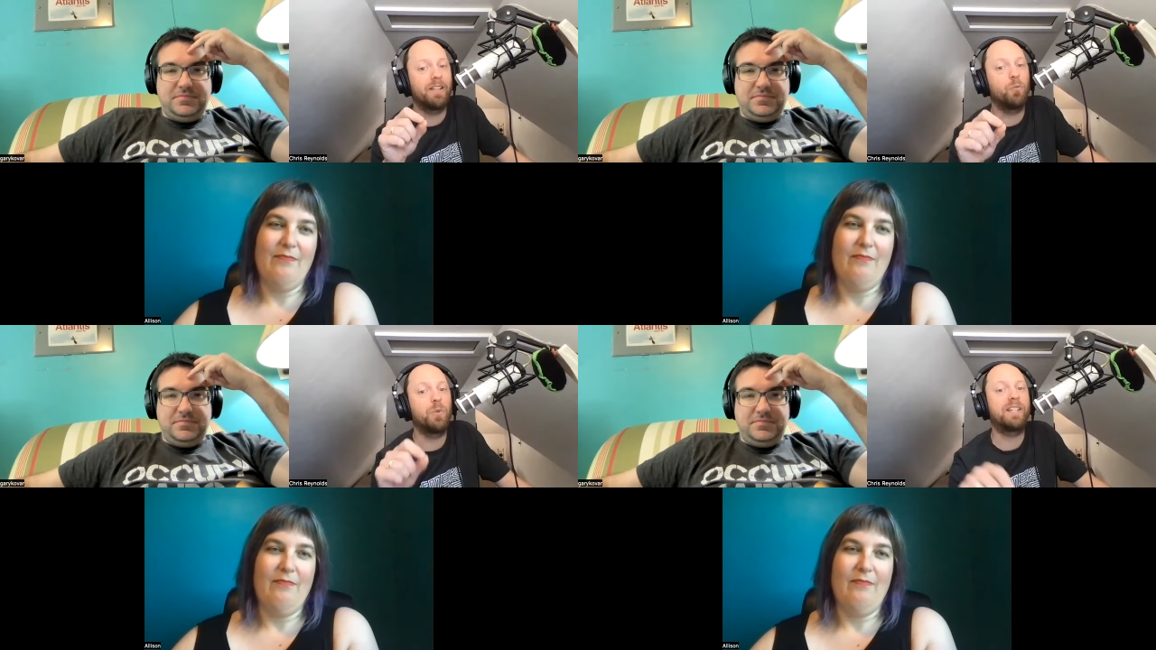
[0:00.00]

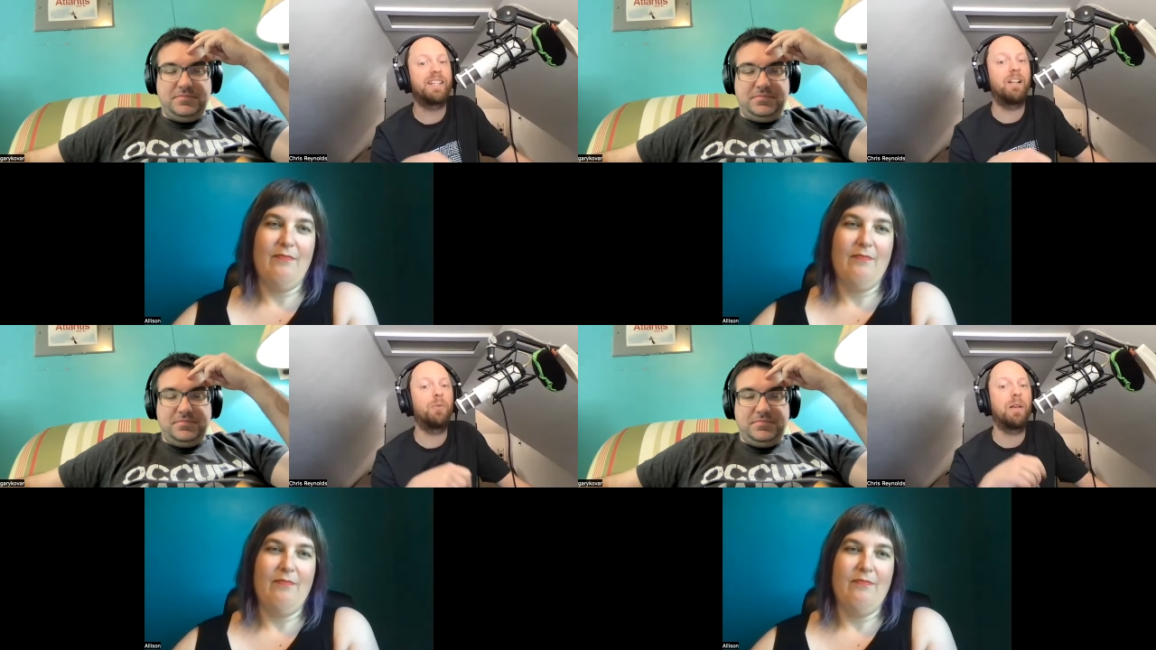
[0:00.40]
Speaker 1: we
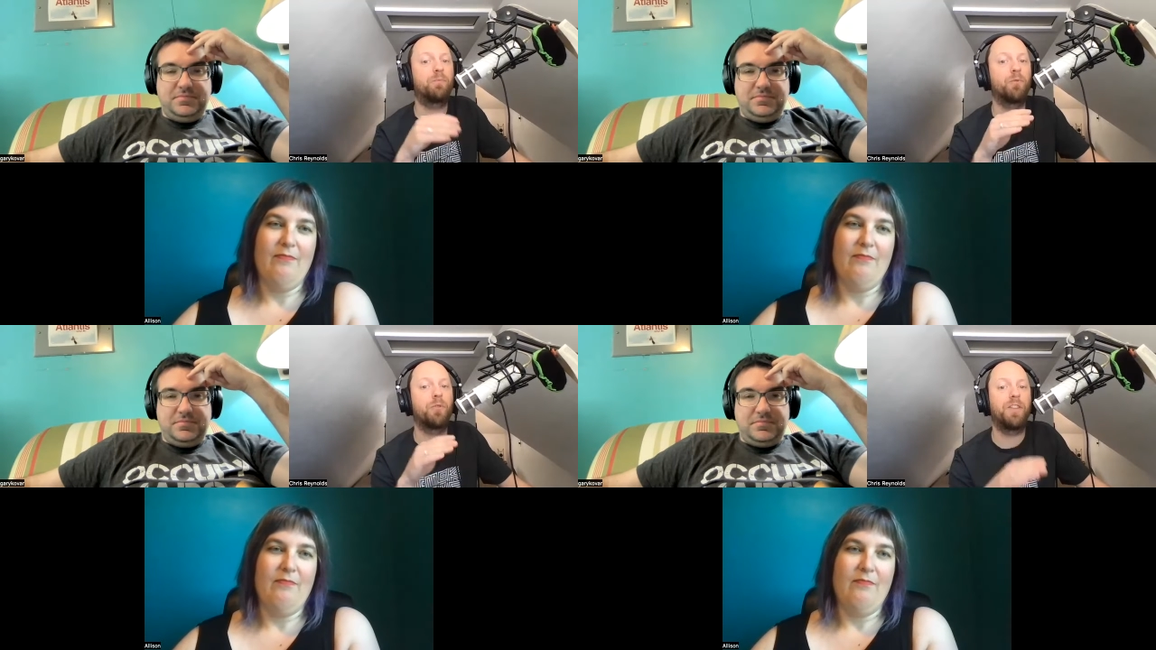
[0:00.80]
celebrate
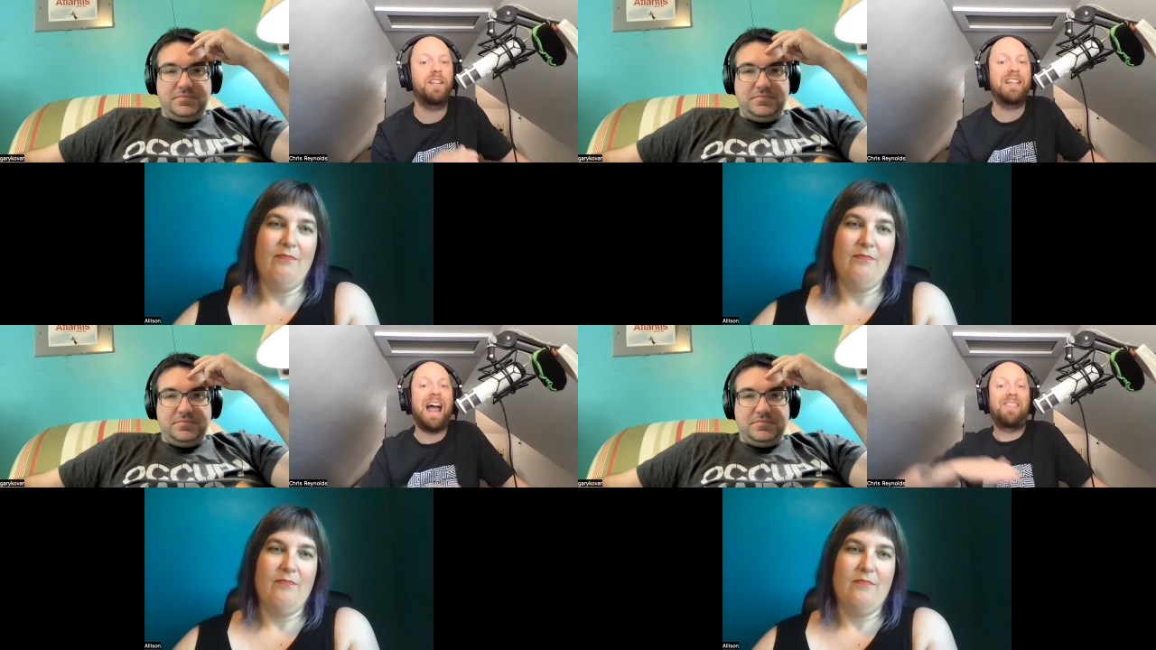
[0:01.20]
birthdays
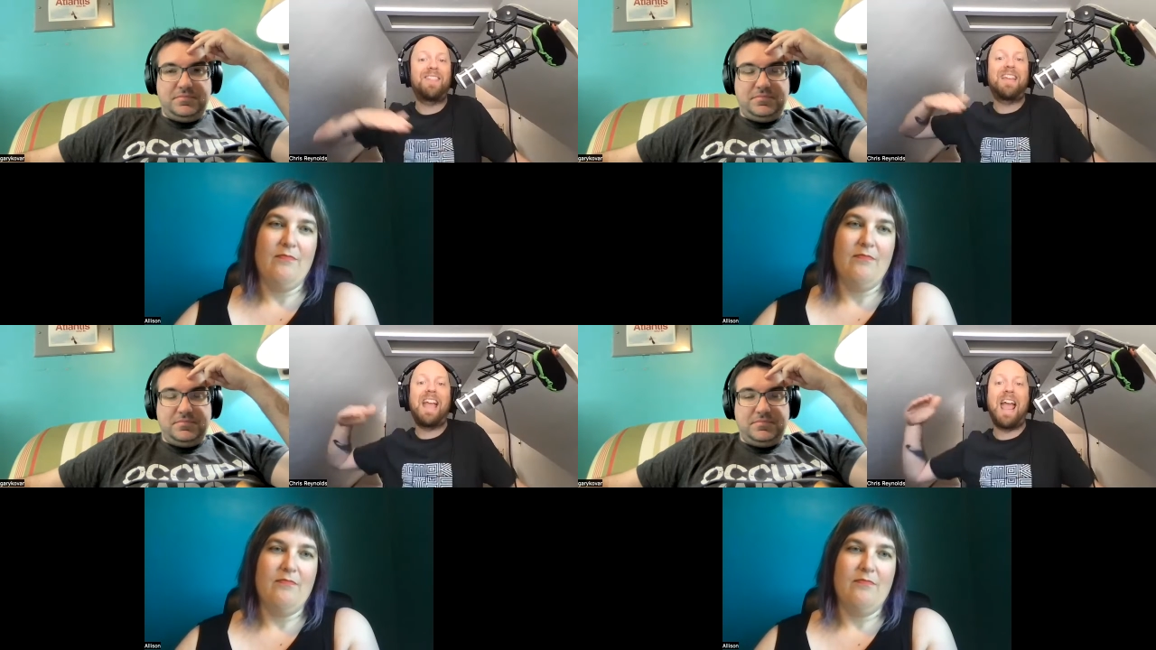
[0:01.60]
at
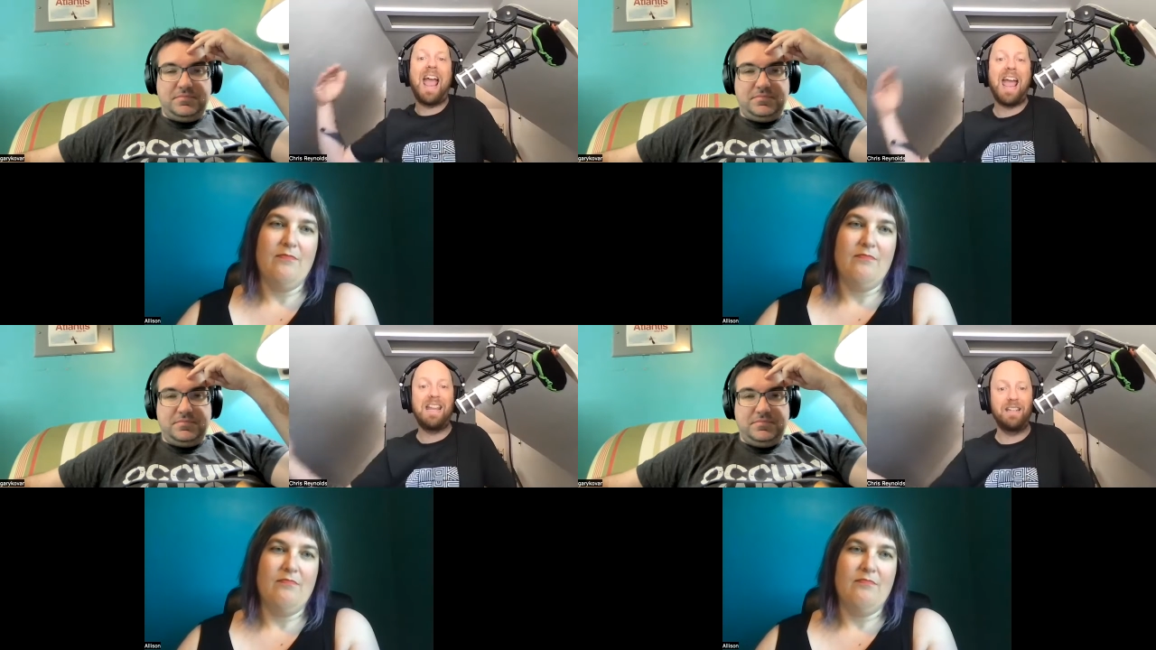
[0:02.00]
the
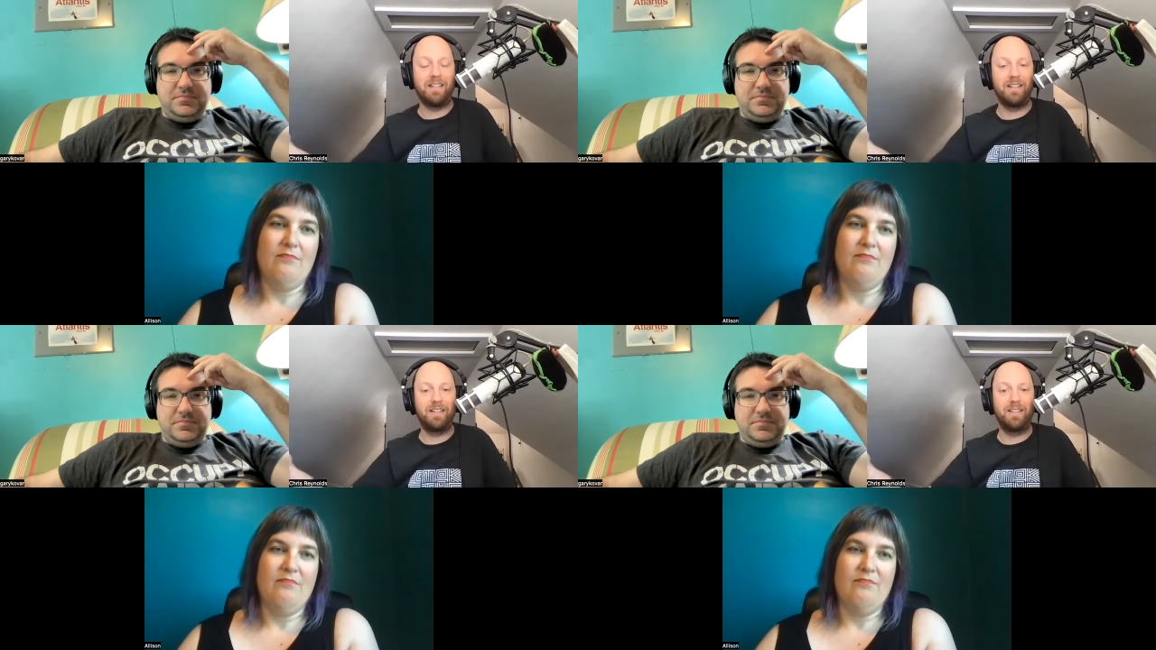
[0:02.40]

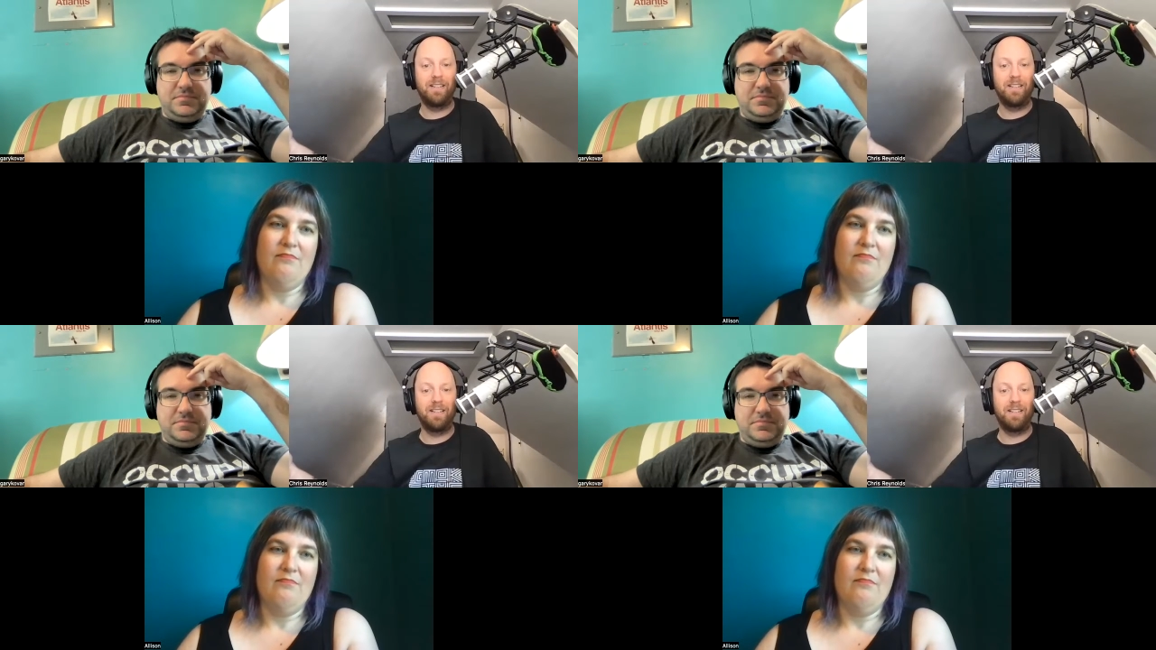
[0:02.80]
end